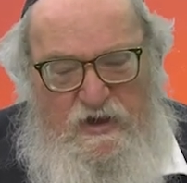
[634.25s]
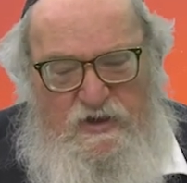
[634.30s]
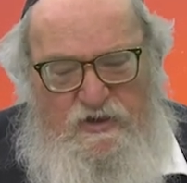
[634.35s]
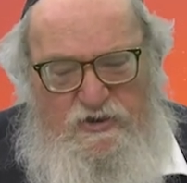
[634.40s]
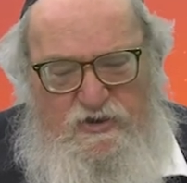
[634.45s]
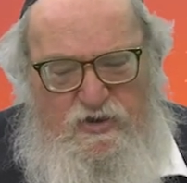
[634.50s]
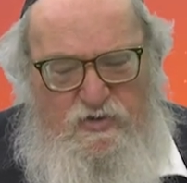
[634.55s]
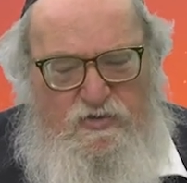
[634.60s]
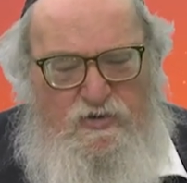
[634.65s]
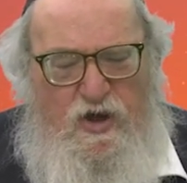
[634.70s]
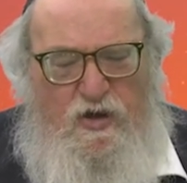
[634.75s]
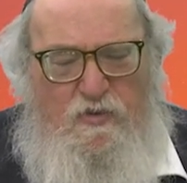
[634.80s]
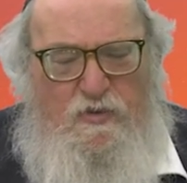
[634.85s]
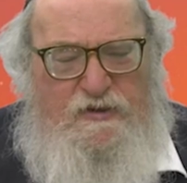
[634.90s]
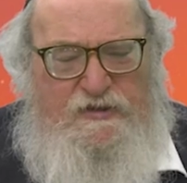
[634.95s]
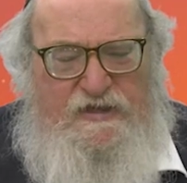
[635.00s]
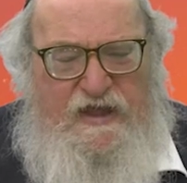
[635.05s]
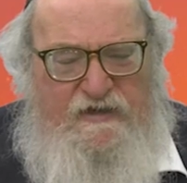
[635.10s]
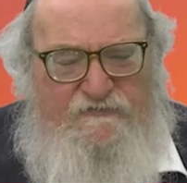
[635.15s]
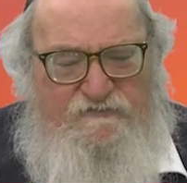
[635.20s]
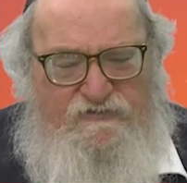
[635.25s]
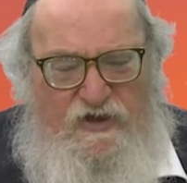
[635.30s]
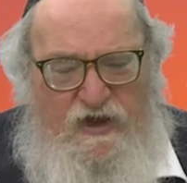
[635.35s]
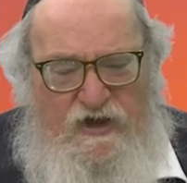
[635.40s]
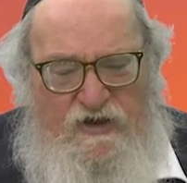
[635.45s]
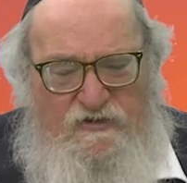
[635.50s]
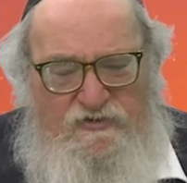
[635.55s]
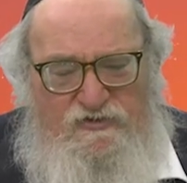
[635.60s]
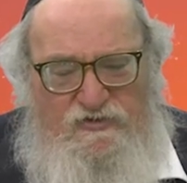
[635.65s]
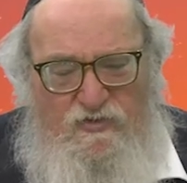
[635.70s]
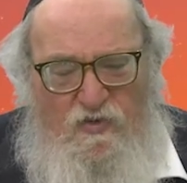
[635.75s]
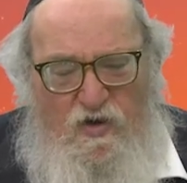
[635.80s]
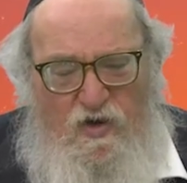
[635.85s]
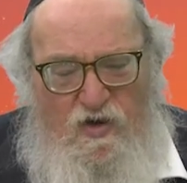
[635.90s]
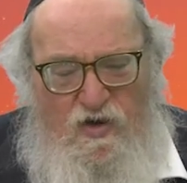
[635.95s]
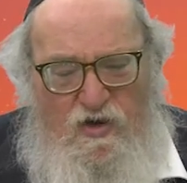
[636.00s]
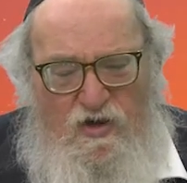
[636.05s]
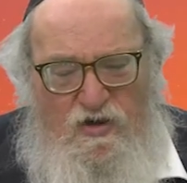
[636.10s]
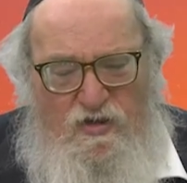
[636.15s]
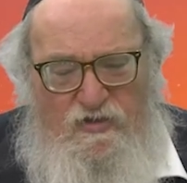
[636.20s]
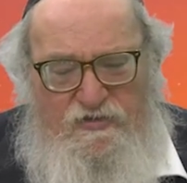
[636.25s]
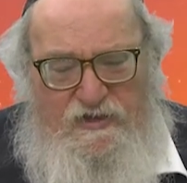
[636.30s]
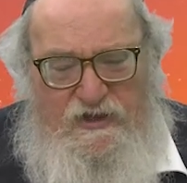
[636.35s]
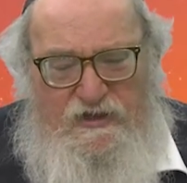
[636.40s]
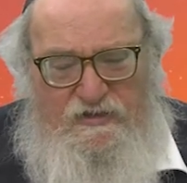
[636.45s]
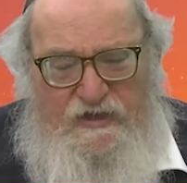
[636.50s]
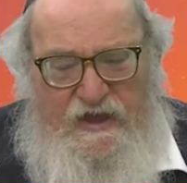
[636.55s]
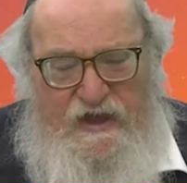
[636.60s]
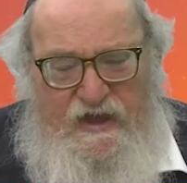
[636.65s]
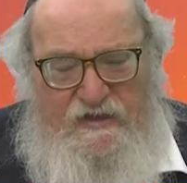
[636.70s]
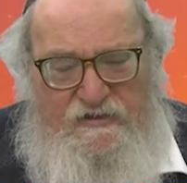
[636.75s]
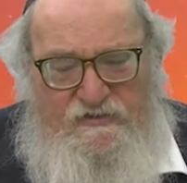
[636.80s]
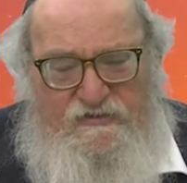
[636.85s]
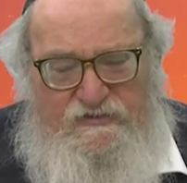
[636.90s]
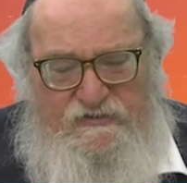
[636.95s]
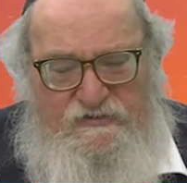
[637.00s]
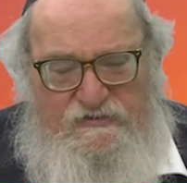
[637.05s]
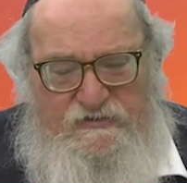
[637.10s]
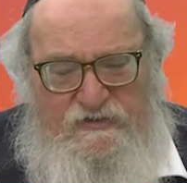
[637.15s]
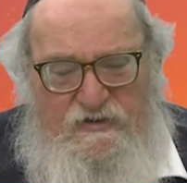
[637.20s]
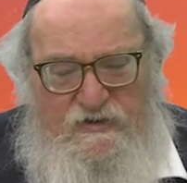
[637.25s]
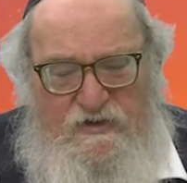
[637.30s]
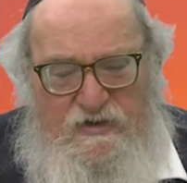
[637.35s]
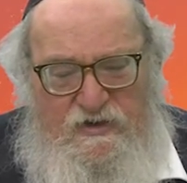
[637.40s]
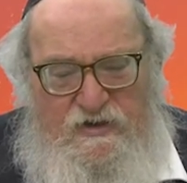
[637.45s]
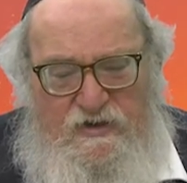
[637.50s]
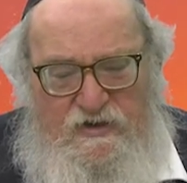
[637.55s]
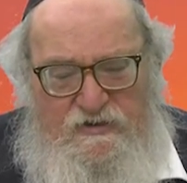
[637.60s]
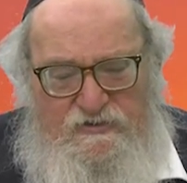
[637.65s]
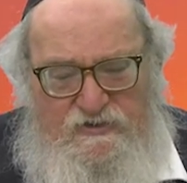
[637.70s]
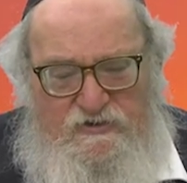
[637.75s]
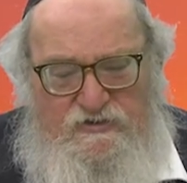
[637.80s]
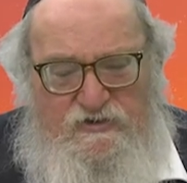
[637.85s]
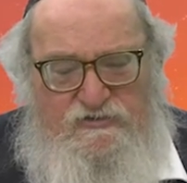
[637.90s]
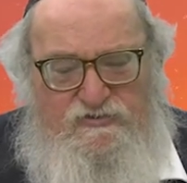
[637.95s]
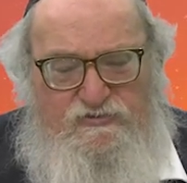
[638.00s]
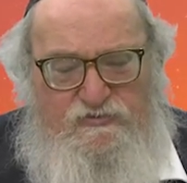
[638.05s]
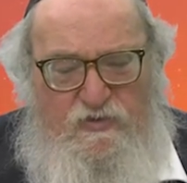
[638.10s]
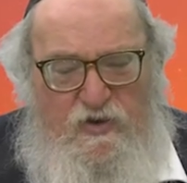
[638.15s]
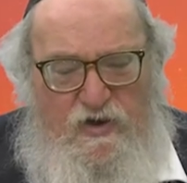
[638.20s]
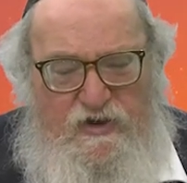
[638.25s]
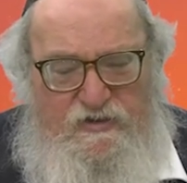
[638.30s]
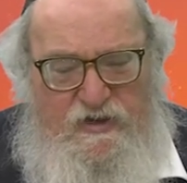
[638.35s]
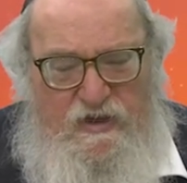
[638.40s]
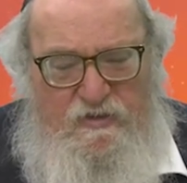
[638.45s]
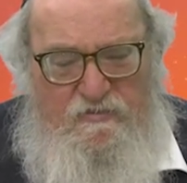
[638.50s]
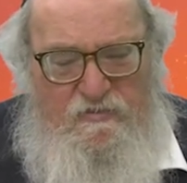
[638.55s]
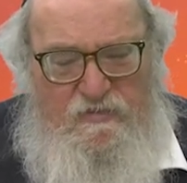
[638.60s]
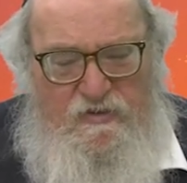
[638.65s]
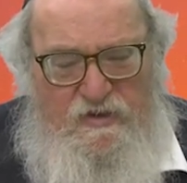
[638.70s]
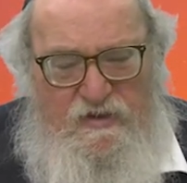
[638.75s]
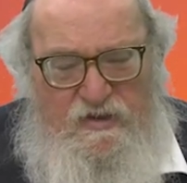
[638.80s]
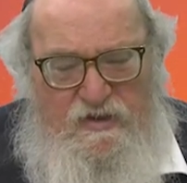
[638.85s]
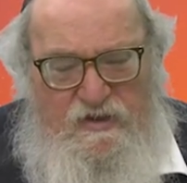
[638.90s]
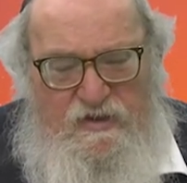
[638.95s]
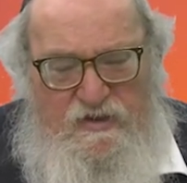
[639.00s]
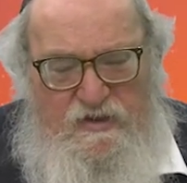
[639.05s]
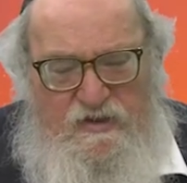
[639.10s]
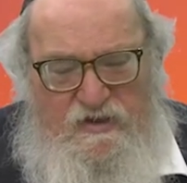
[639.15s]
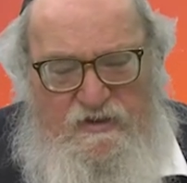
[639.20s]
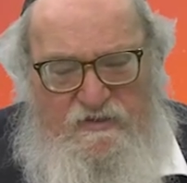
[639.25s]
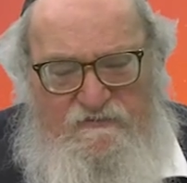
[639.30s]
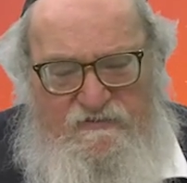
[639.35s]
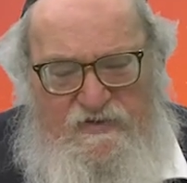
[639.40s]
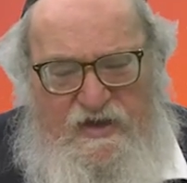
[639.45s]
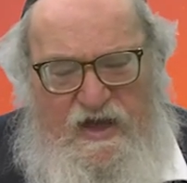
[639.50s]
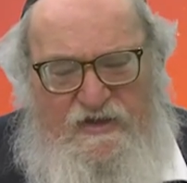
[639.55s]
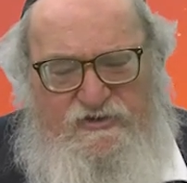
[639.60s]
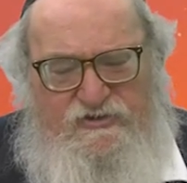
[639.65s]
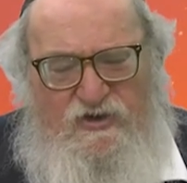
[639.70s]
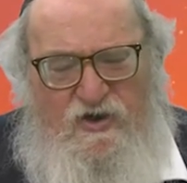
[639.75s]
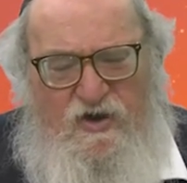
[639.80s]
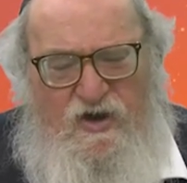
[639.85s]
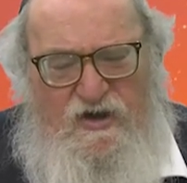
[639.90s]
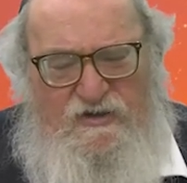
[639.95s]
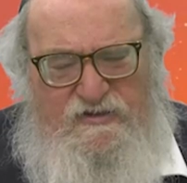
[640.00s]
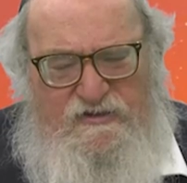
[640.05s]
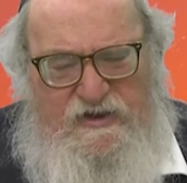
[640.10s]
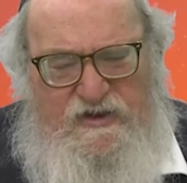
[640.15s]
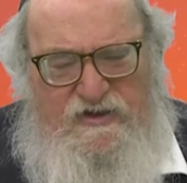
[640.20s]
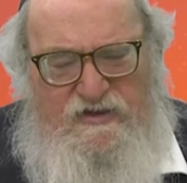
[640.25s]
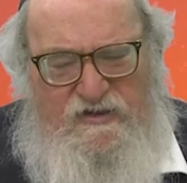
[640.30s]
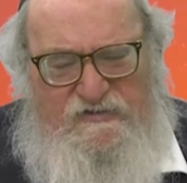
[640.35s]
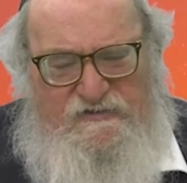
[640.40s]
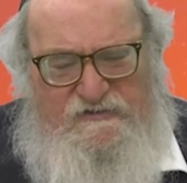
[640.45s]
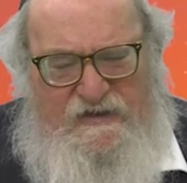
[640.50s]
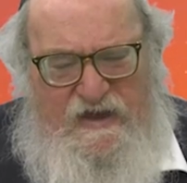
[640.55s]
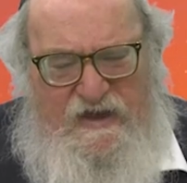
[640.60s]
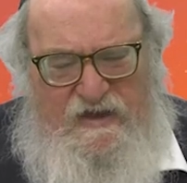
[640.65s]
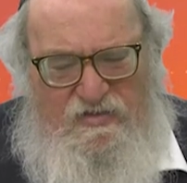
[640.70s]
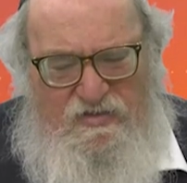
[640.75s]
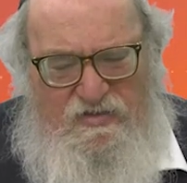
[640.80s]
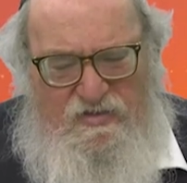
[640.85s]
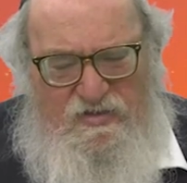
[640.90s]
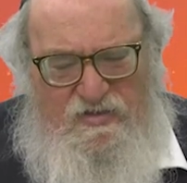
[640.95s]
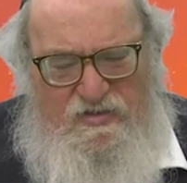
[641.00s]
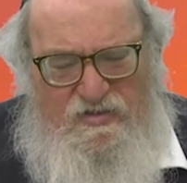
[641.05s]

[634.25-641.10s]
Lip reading: you know what they've done to all the lands to destroy them. V'atah tinotzeil?